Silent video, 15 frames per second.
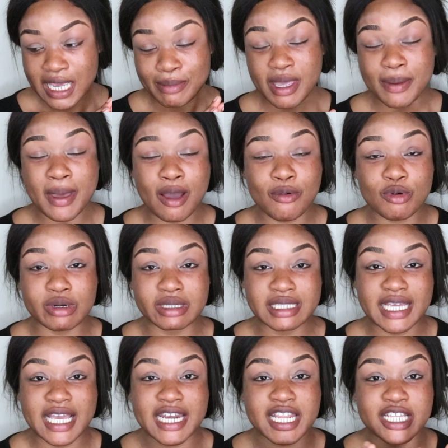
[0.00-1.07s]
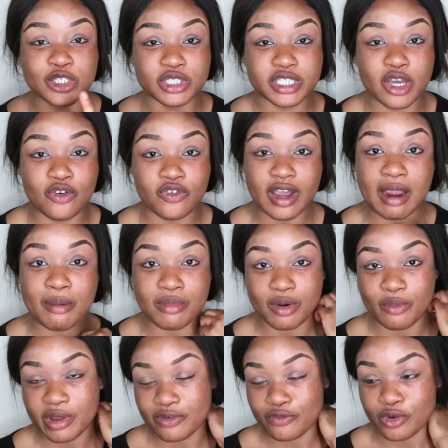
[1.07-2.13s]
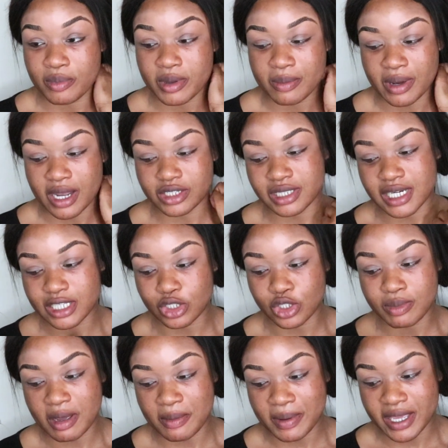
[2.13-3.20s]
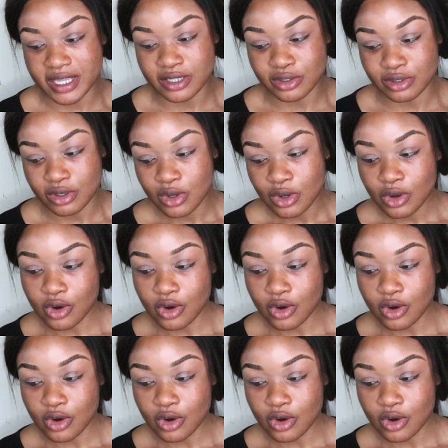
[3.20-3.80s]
Maybe I will one day and then just get off camera and wait for a bit, but I just like to do my base